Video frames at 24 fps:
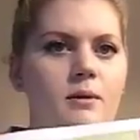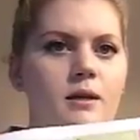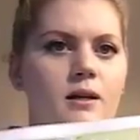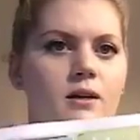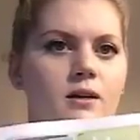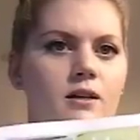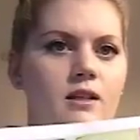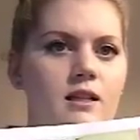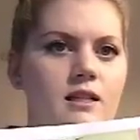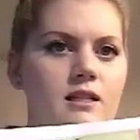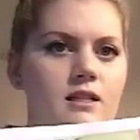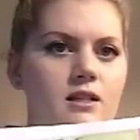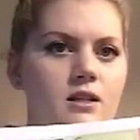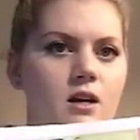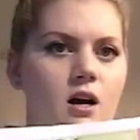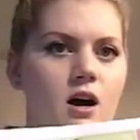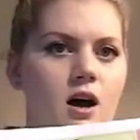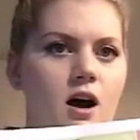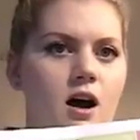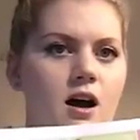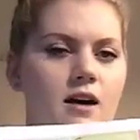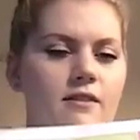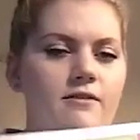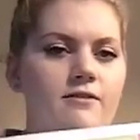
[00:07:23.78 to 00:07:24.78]
peel these
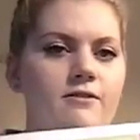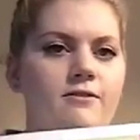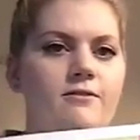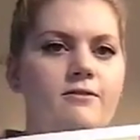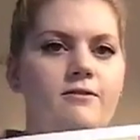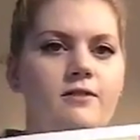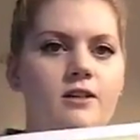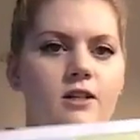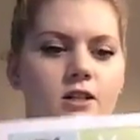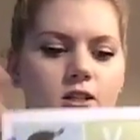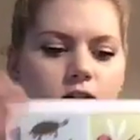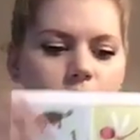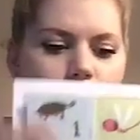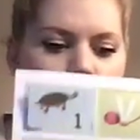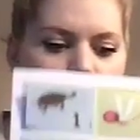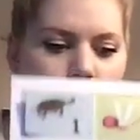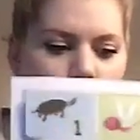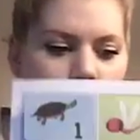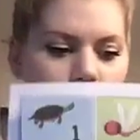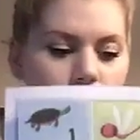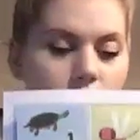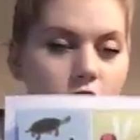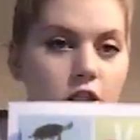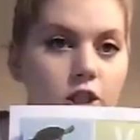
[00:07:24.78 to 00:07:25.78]
off,
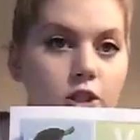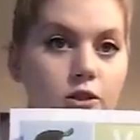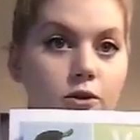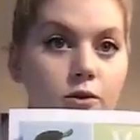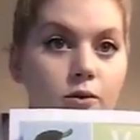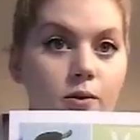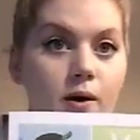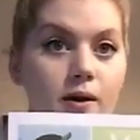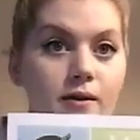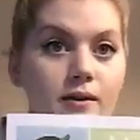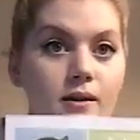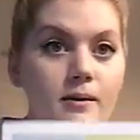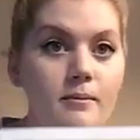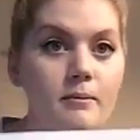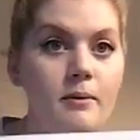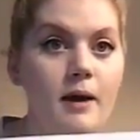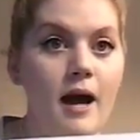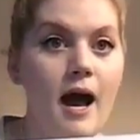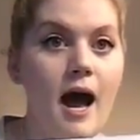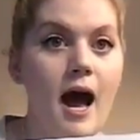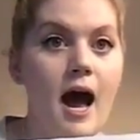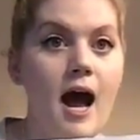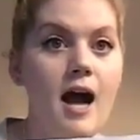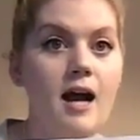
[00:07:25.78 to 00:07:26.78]
put glue on the
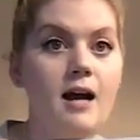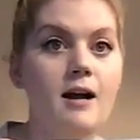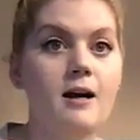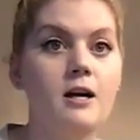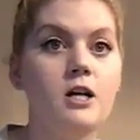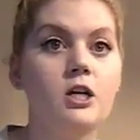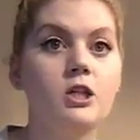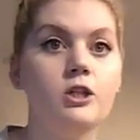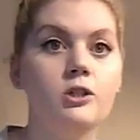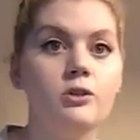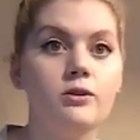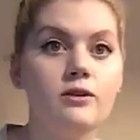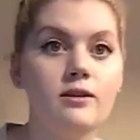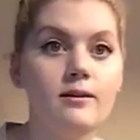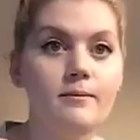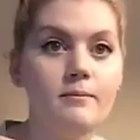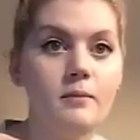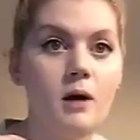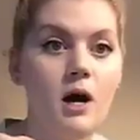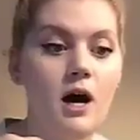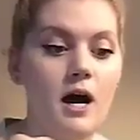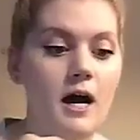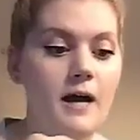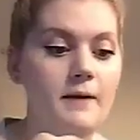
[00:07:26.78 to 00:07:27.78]
back, glue
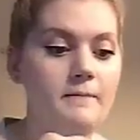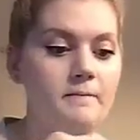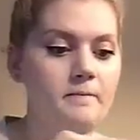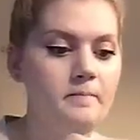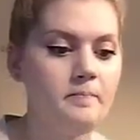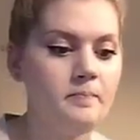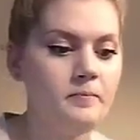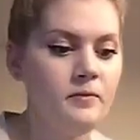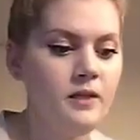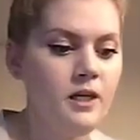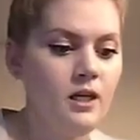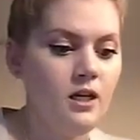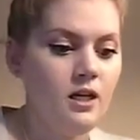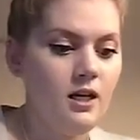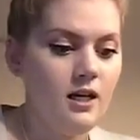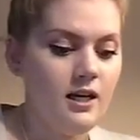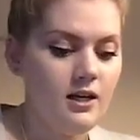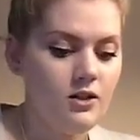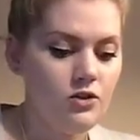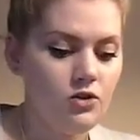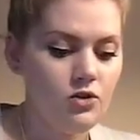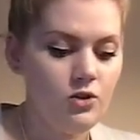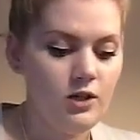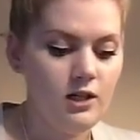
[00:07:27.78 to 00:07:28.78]
them on.
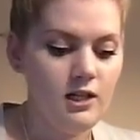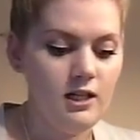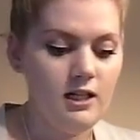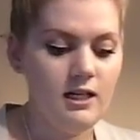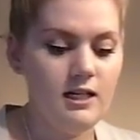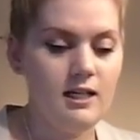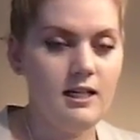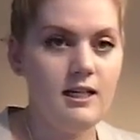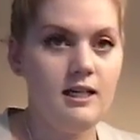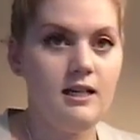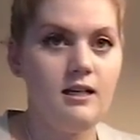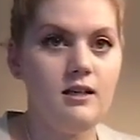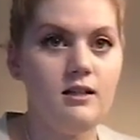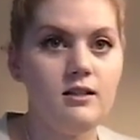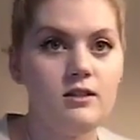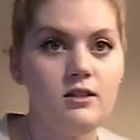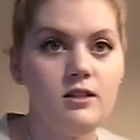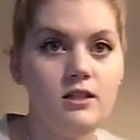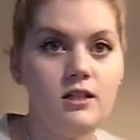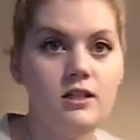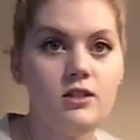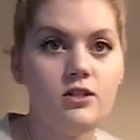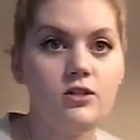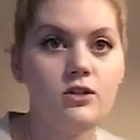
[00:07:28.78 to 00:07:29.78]
And Trinity
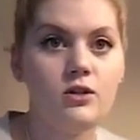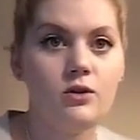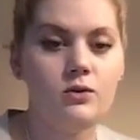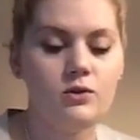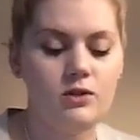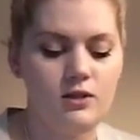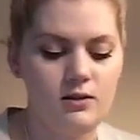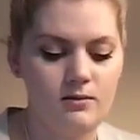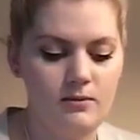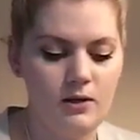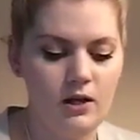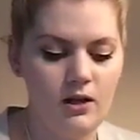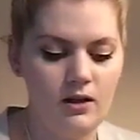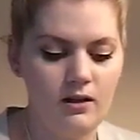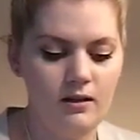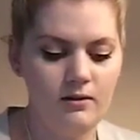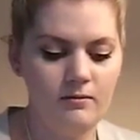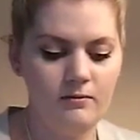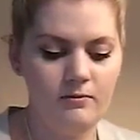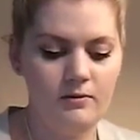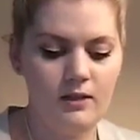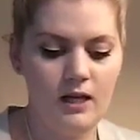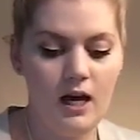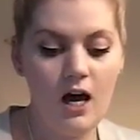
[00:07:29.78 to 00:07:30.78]
is so
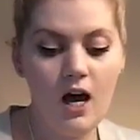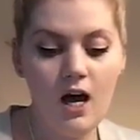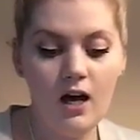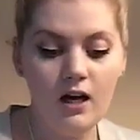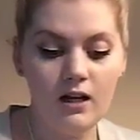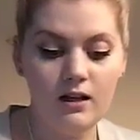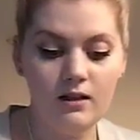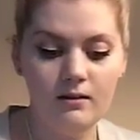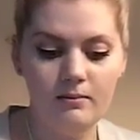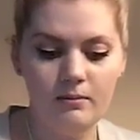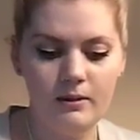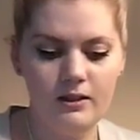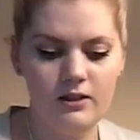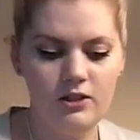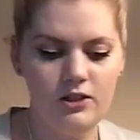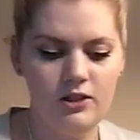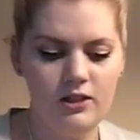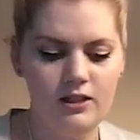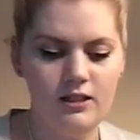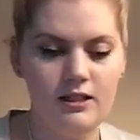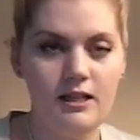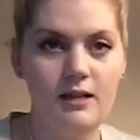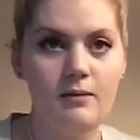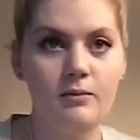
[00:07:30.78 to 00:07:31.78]
small, young, but
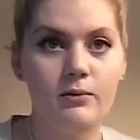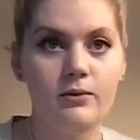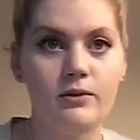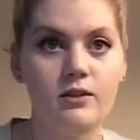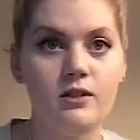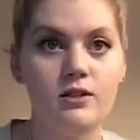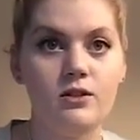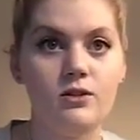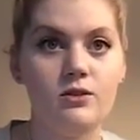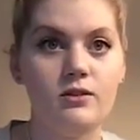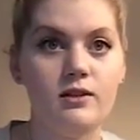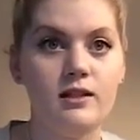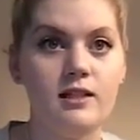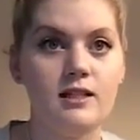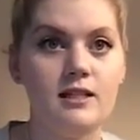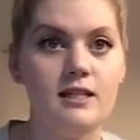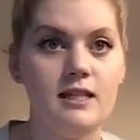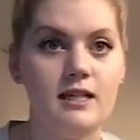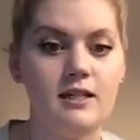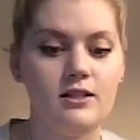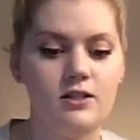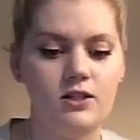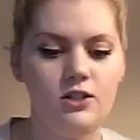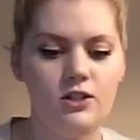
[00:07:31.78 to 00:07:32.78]
she's able to do these
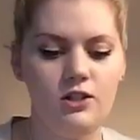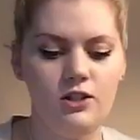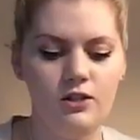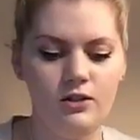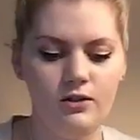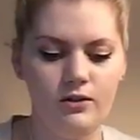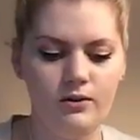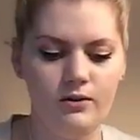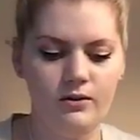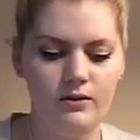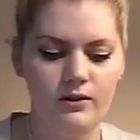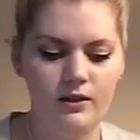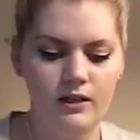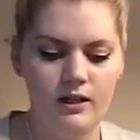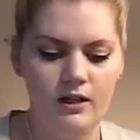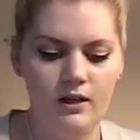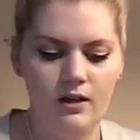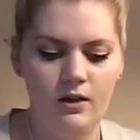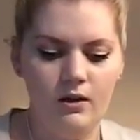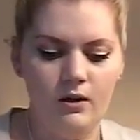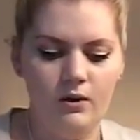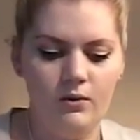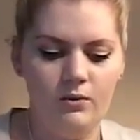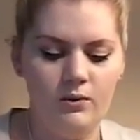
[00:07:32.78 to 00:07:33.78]
things too,
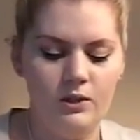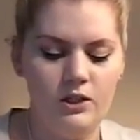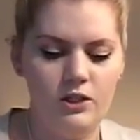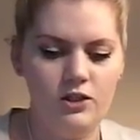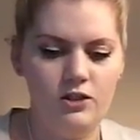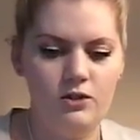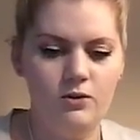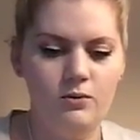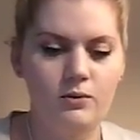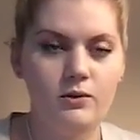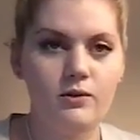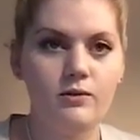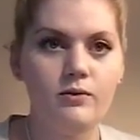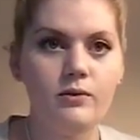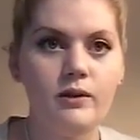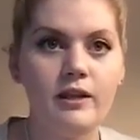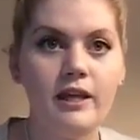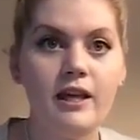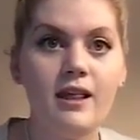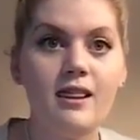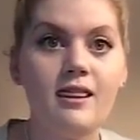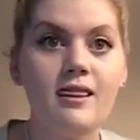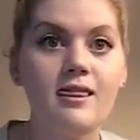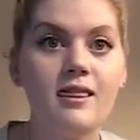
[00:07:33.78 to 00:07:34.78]
which you wouldn't
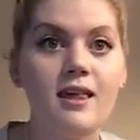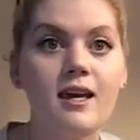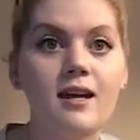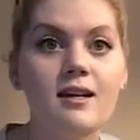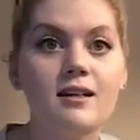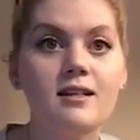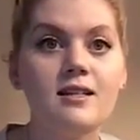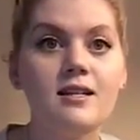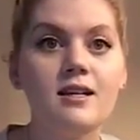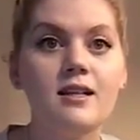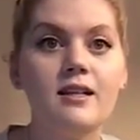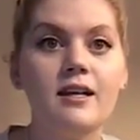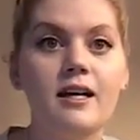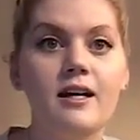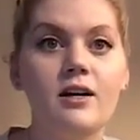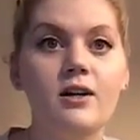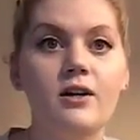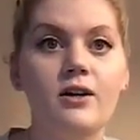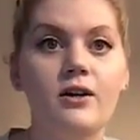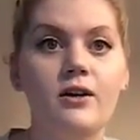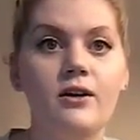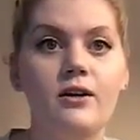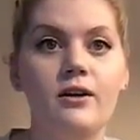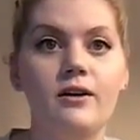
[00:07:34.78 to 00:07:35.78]
really think to let
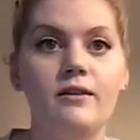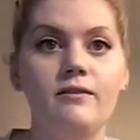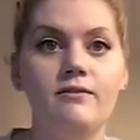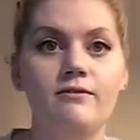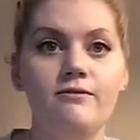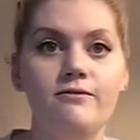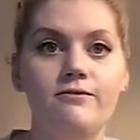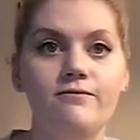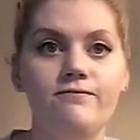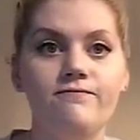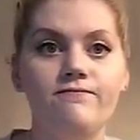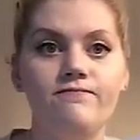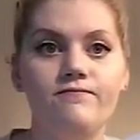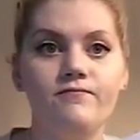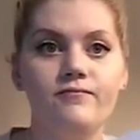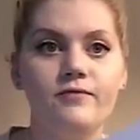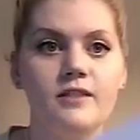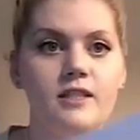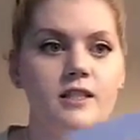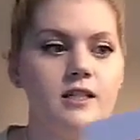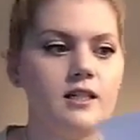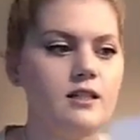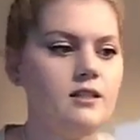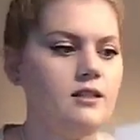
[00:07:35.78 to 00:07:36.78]
your
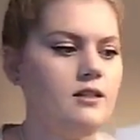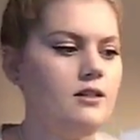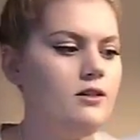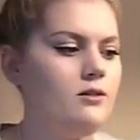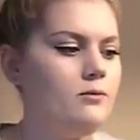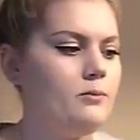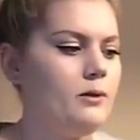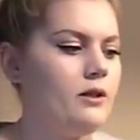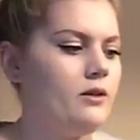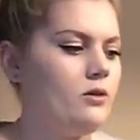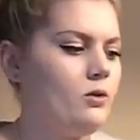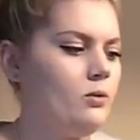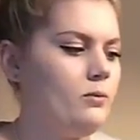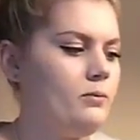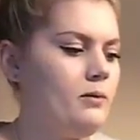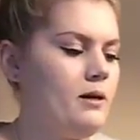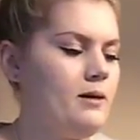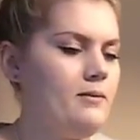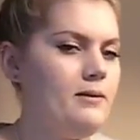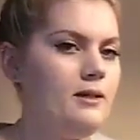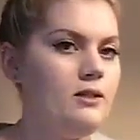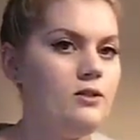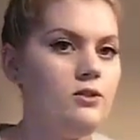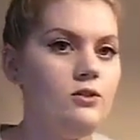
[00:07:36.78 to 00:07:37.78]
16-month-old
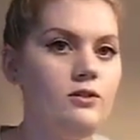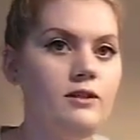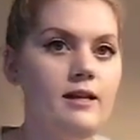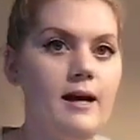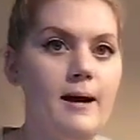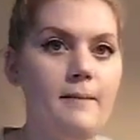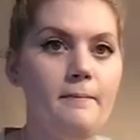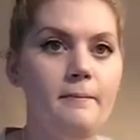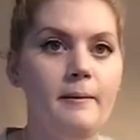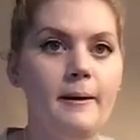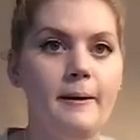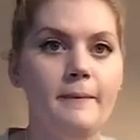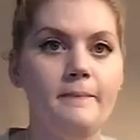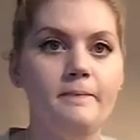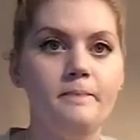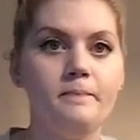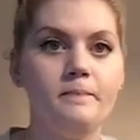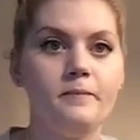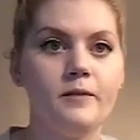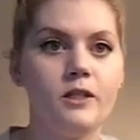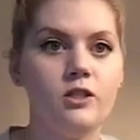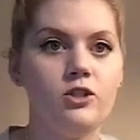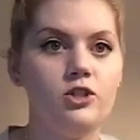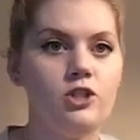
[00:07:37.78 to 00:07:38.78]
baby do that, but
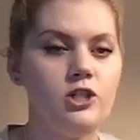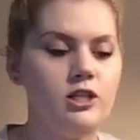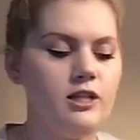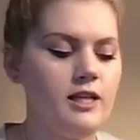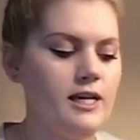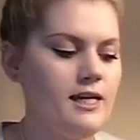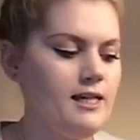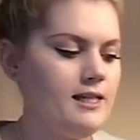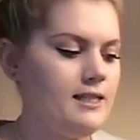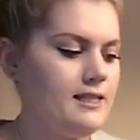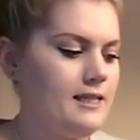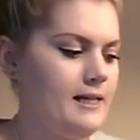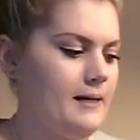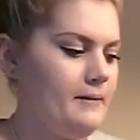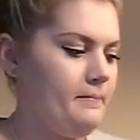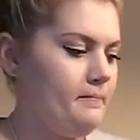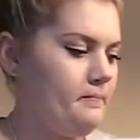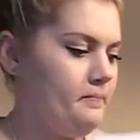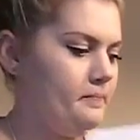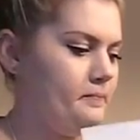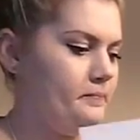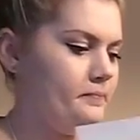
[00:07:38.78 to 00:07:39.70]
she likes it.